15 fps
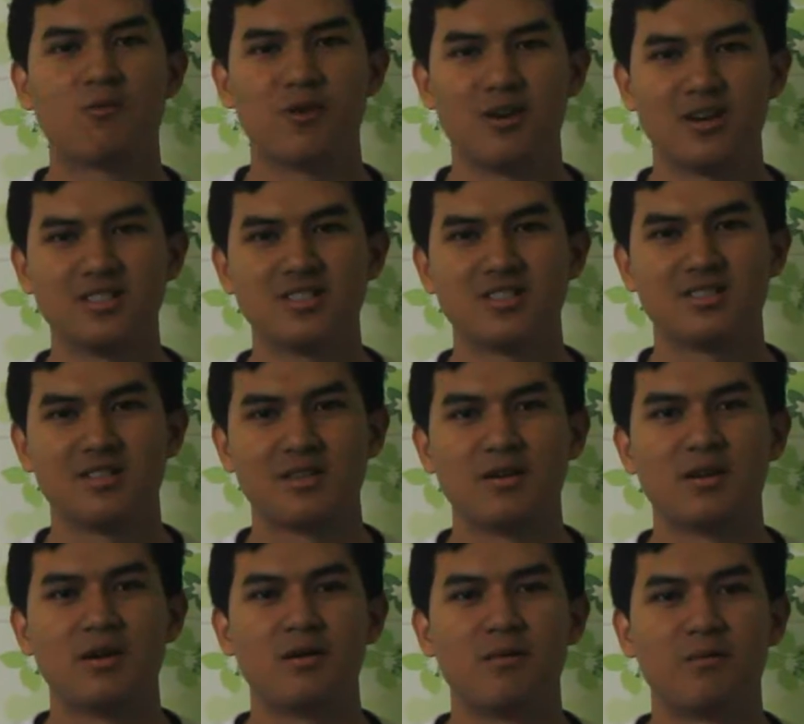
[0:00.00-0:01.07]
First,
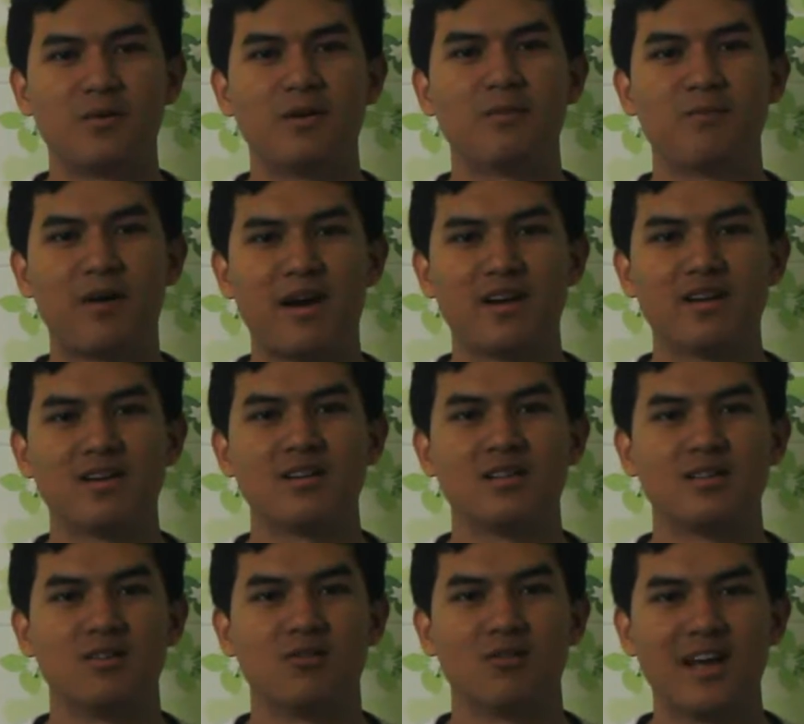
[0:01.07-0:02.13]
prepare
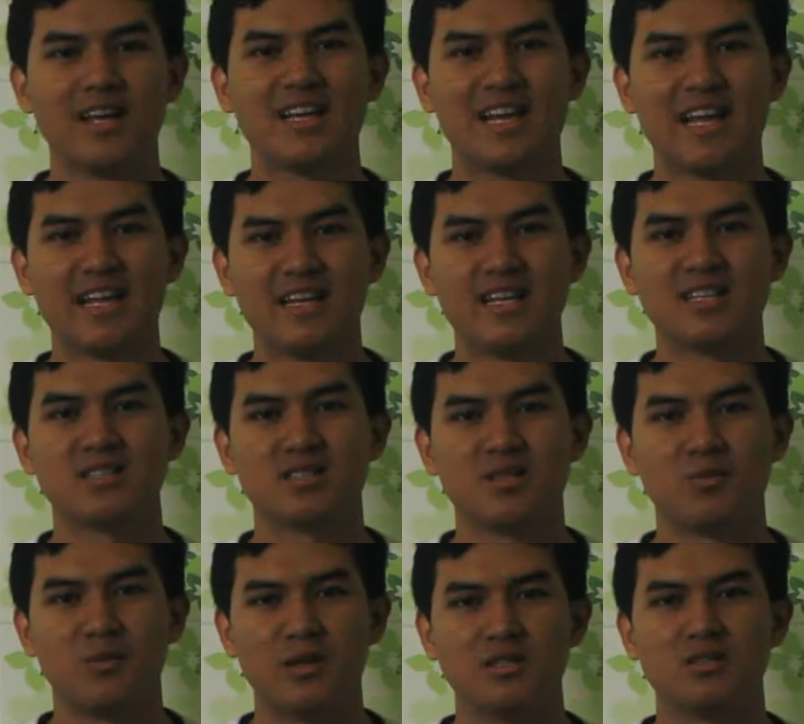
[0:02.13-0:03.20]
the right cleaning
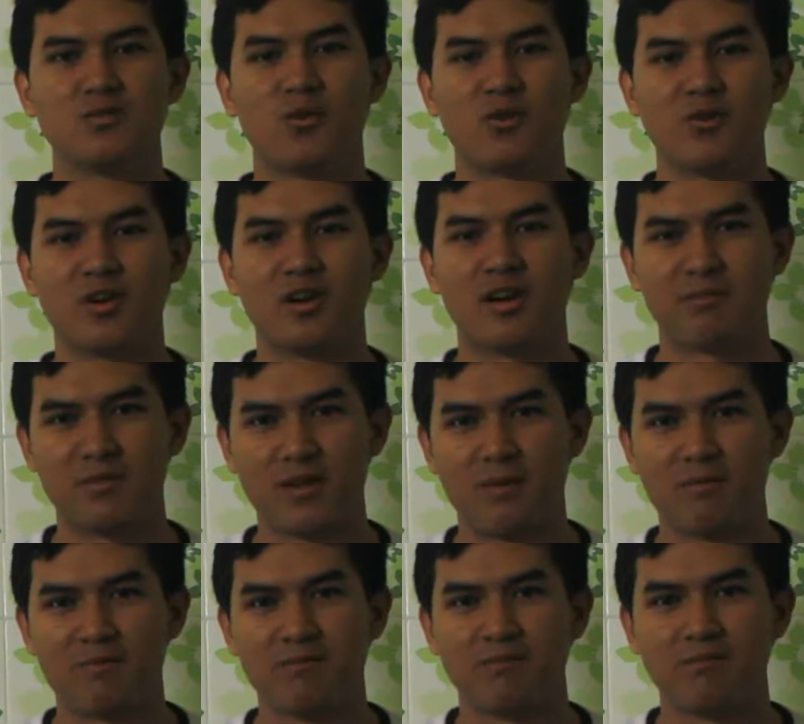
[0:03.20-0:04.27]
supplies for your
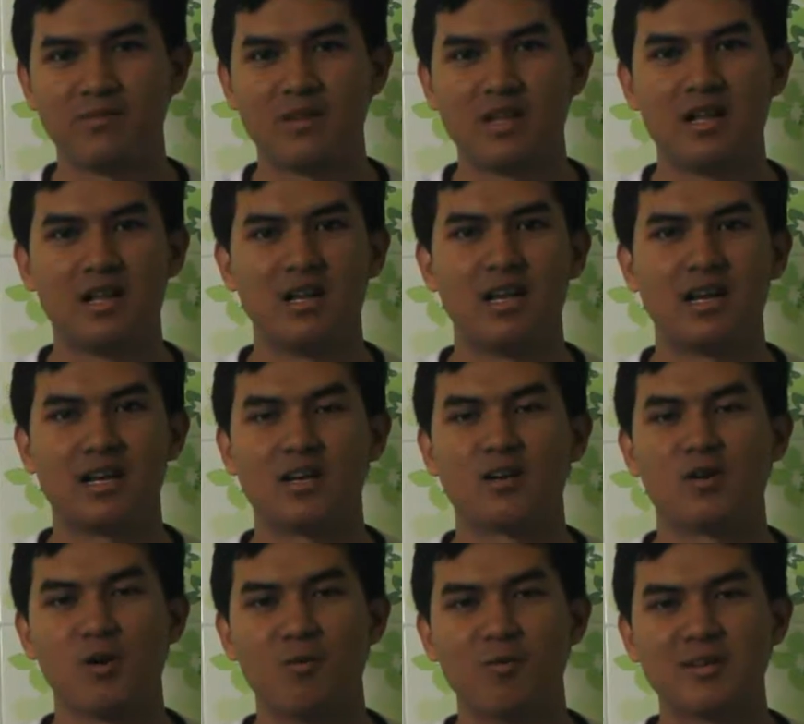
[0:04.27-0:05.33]
laptop, like a
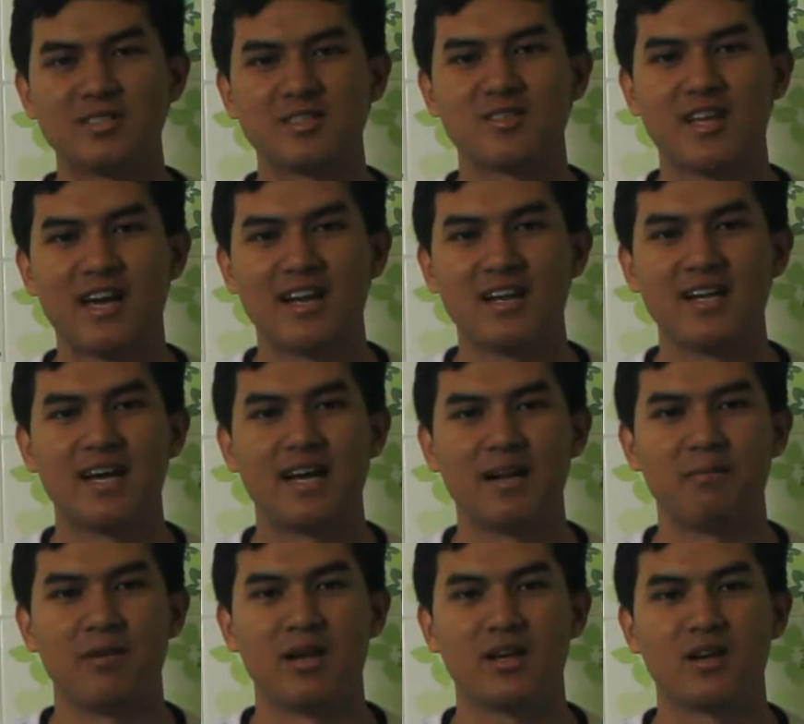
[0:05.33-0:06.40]
compressor air
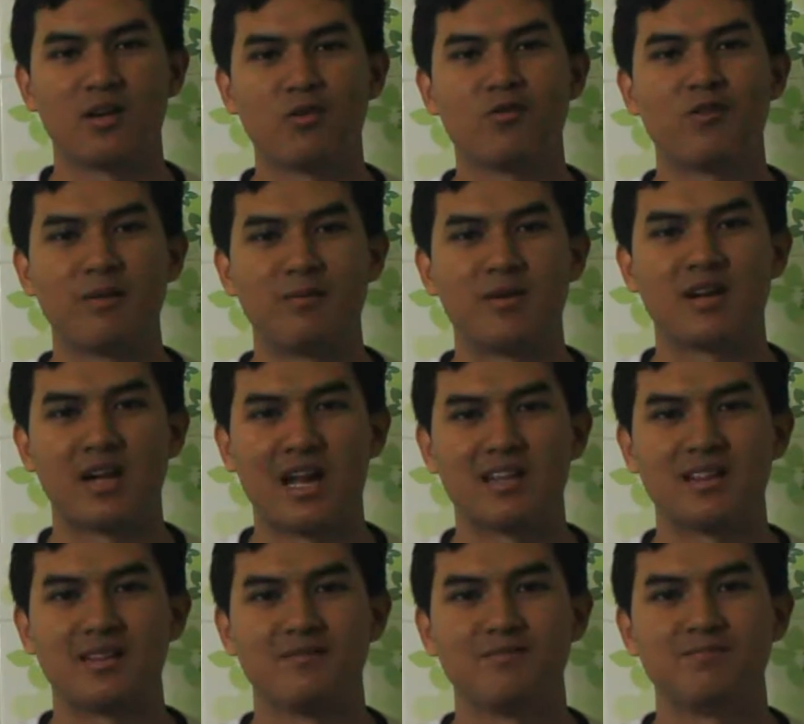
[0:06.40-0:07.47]
and microfiber
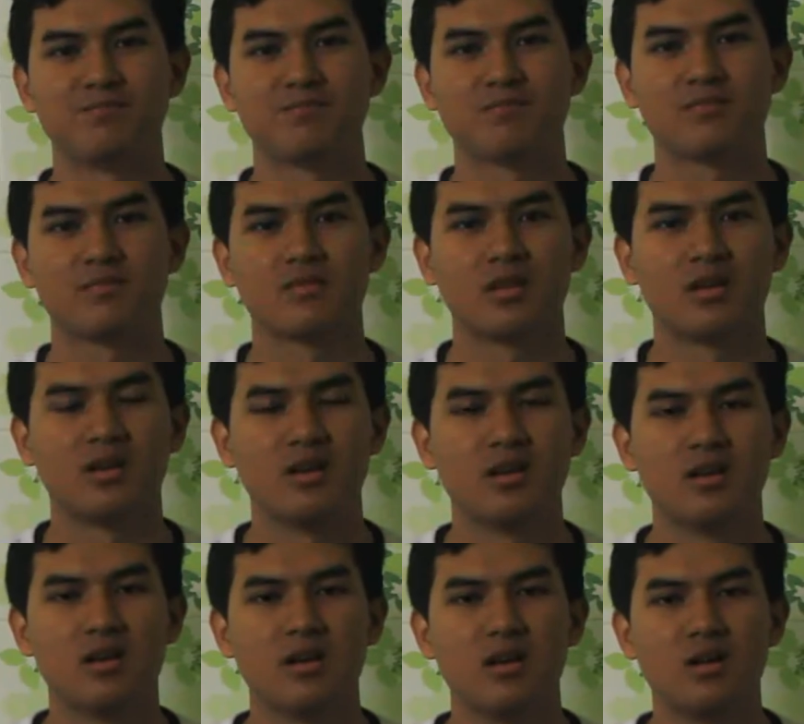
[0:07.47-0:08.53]
cloth.
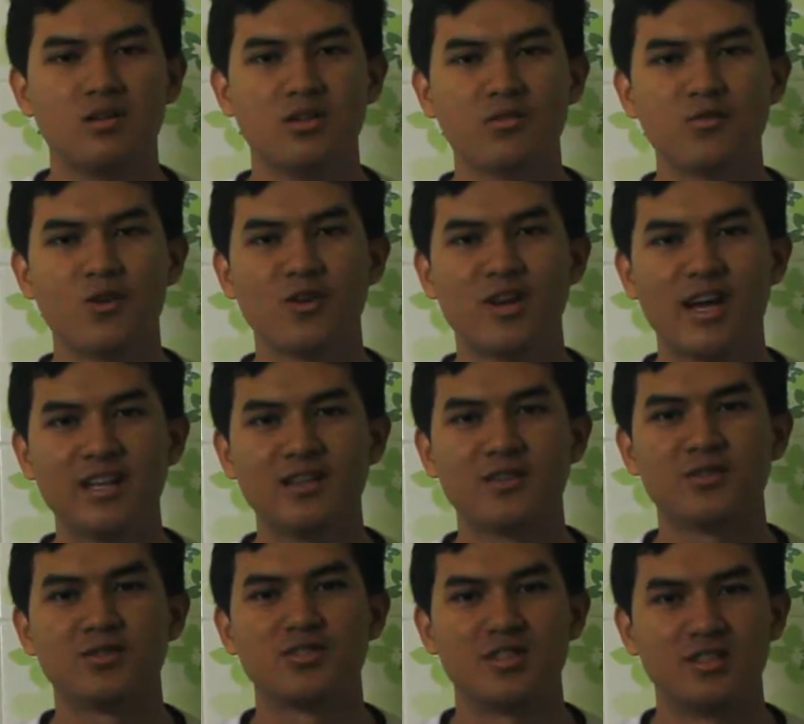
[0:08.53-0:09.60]
Don't forget
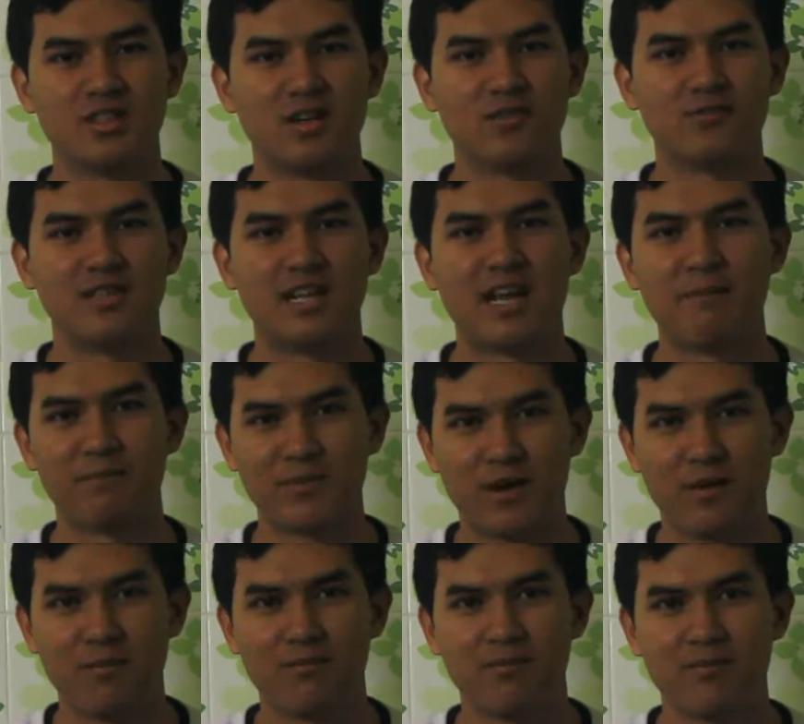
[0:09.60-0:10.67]
to turn off the
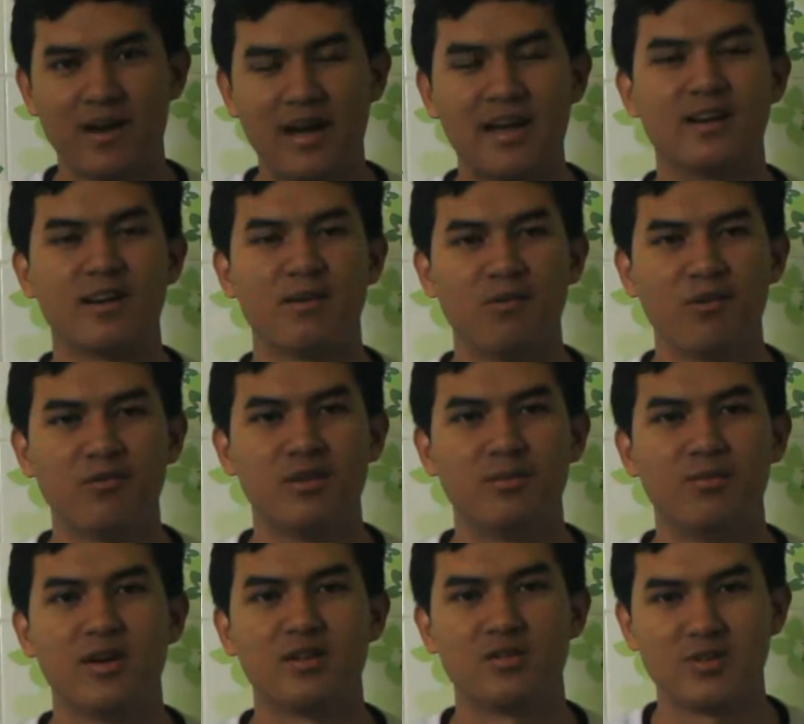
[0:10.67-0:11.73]
laptop and remove the
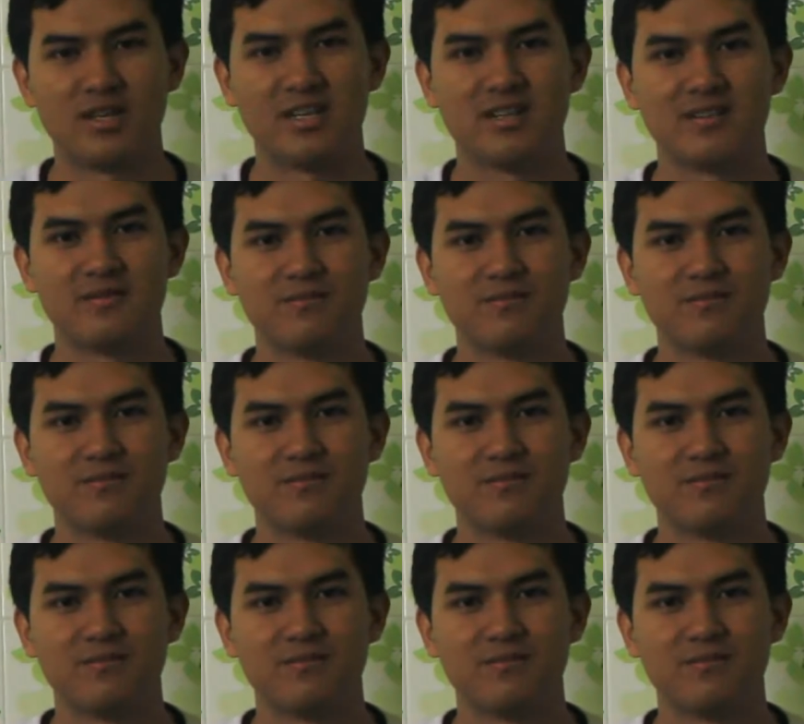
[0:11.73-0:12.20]
battery.